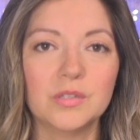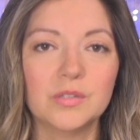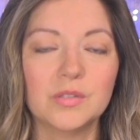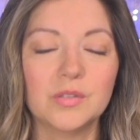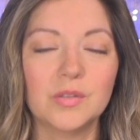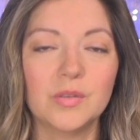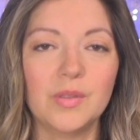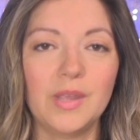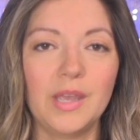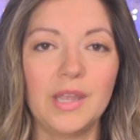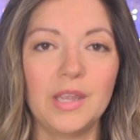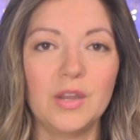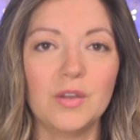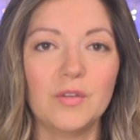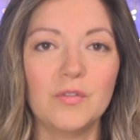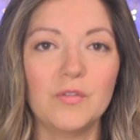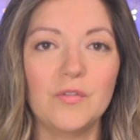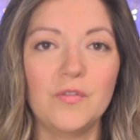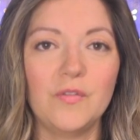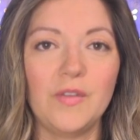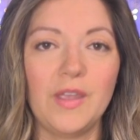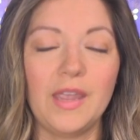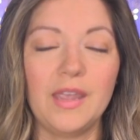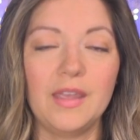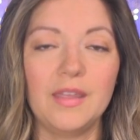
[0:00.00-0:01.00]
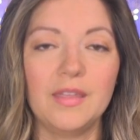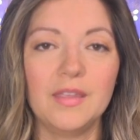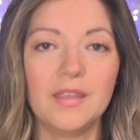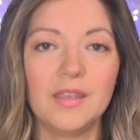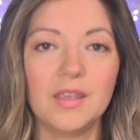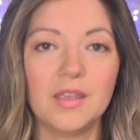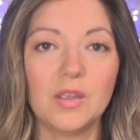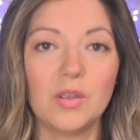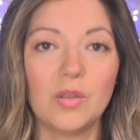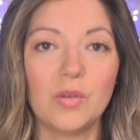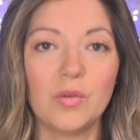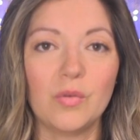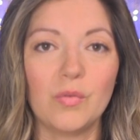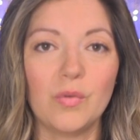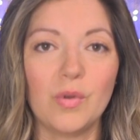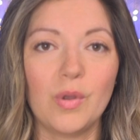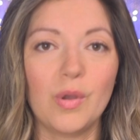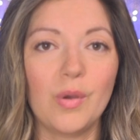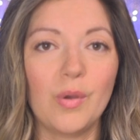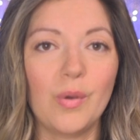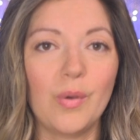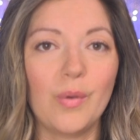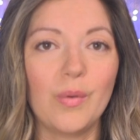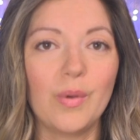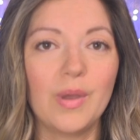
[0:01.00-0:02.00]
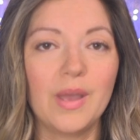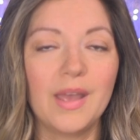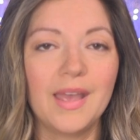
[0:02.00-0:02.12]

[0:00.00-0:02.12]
so that your faith can grow